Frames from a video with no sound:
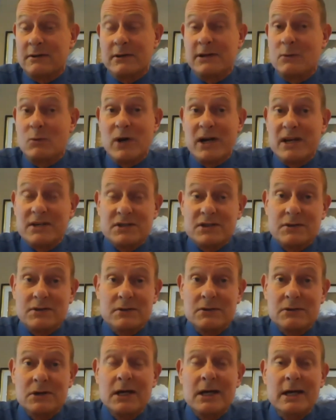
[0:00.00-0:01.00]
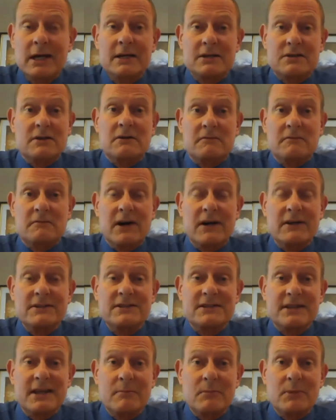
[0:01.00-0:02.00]
The only way to, to
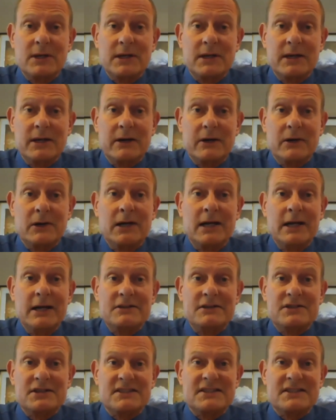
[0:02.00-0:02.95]
advance them here